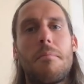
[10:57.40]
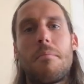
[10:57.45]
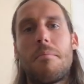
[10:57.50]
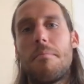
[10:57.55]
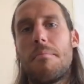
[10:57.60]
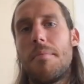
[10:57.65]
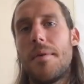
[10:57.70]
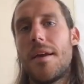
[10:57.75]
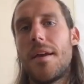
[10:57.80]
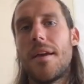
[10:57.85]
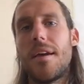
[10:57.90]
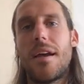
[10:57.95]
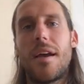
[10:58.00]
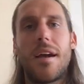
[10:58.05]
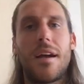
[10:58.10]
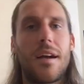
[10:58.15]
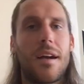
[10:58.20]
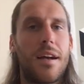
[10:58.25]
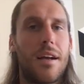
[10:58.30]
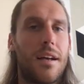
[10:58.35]

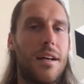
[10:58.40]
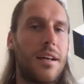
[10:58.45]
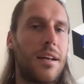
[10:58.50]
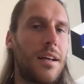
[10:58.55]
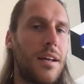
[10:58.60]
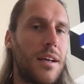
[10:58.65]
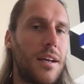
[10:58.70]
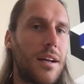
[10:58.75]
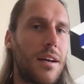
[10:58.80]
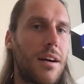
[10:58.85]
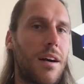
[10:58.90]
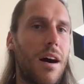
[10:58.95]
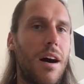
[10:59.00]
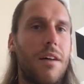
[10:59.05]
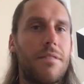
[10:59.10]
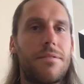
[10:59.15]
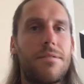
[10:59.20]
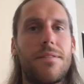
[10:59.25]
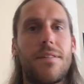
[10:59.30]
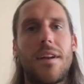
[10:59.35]
being
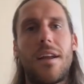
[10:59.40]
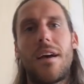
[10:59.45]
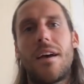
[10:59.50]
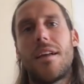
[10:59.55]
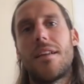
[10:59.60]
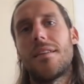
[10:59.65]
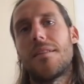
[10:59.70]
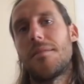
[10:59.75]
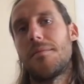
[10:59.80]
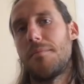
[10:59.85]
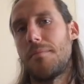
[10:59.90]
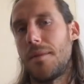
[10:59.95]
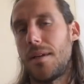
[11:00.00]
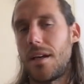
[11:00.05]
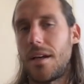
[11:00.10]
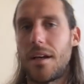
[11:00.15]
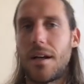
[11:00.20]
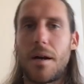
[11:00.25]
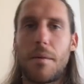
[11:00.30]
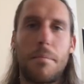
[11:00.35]
confident,
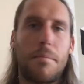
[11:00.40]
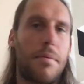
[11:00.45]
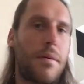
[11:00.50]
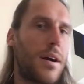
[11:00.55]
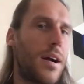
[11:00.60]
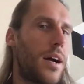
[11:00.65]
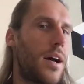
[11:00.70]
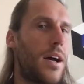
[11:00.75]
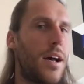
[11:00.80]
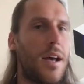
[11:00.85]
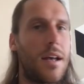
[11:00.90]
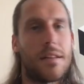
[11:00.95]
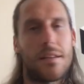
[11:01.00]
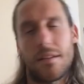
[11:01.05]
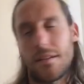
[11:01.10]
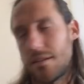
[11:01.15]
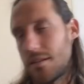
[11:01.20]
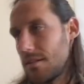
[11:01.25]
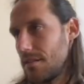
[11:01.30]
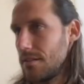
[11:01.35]
being upright,
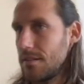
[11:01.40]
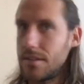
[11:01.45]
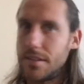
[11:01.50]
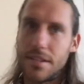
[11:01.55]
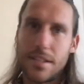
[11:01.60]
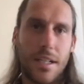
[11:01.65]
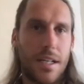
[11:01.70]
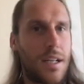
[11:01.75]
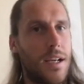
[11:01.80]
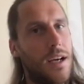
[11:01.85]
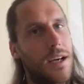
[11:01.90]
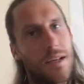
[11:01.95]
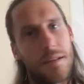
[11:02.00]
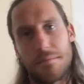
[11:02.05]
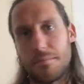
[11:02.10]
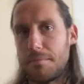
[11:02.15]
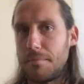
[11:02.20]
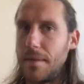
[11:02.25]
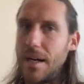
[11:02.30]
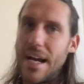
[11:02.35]
loosening
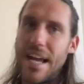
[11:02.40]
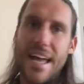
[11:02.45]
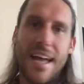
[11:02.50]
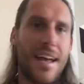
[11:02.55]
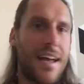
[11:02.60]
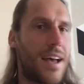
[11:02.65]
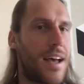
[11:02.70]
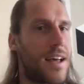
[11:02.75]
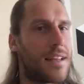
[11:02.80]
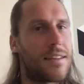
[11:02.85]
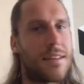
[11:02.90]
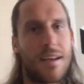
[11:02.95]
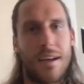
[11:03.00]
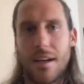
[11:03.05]
my head